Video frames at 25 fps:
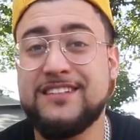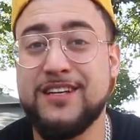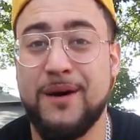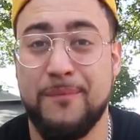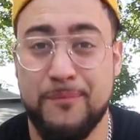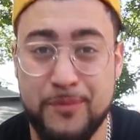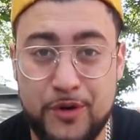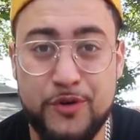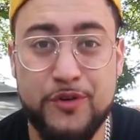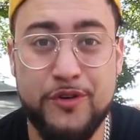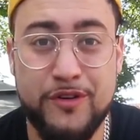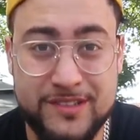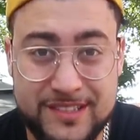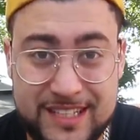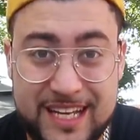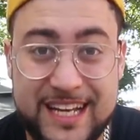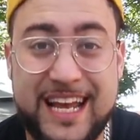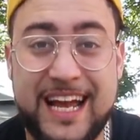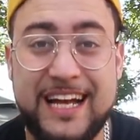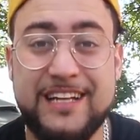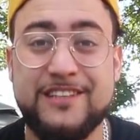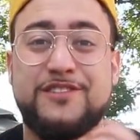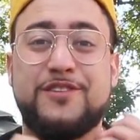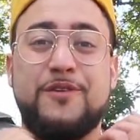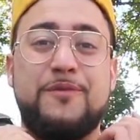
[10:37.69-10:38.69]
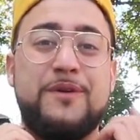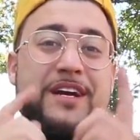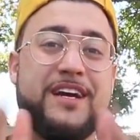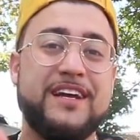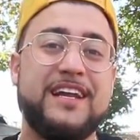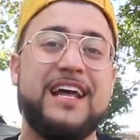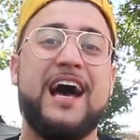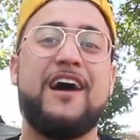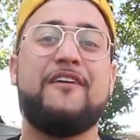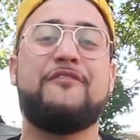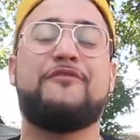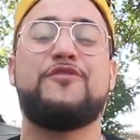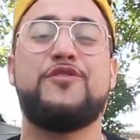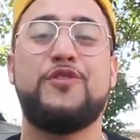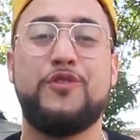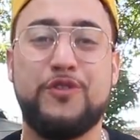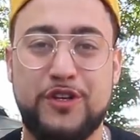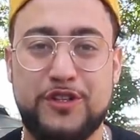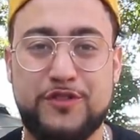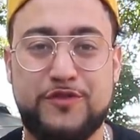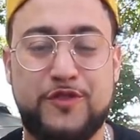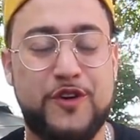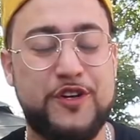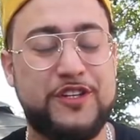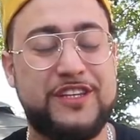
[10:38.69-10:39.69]
some noodles again. So we're gonna have
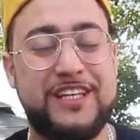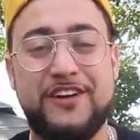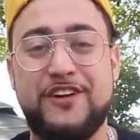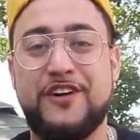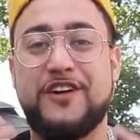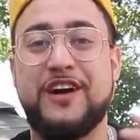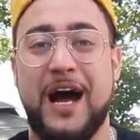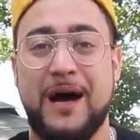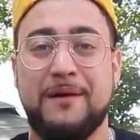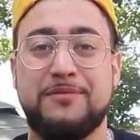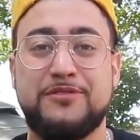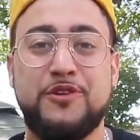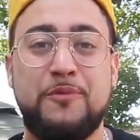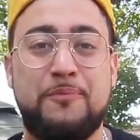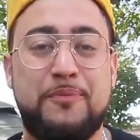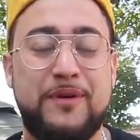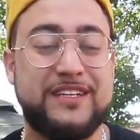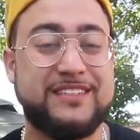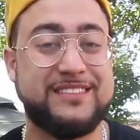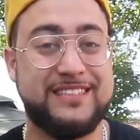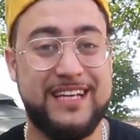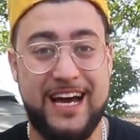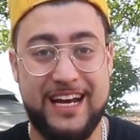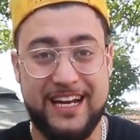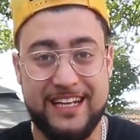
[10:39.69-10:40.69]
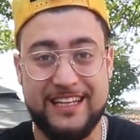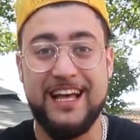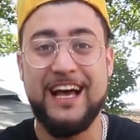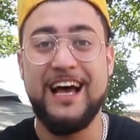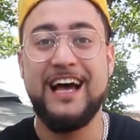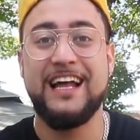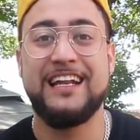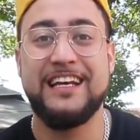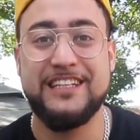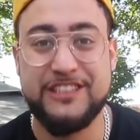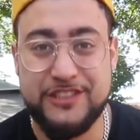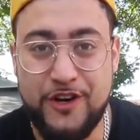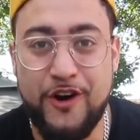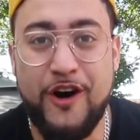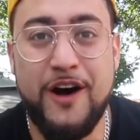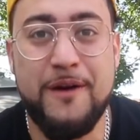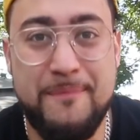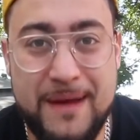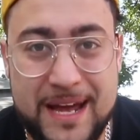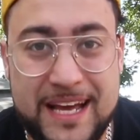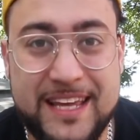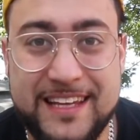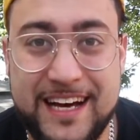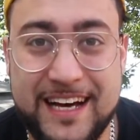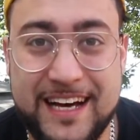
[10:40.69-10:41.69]
noodles for dinner. I'm super excited. Let's go and make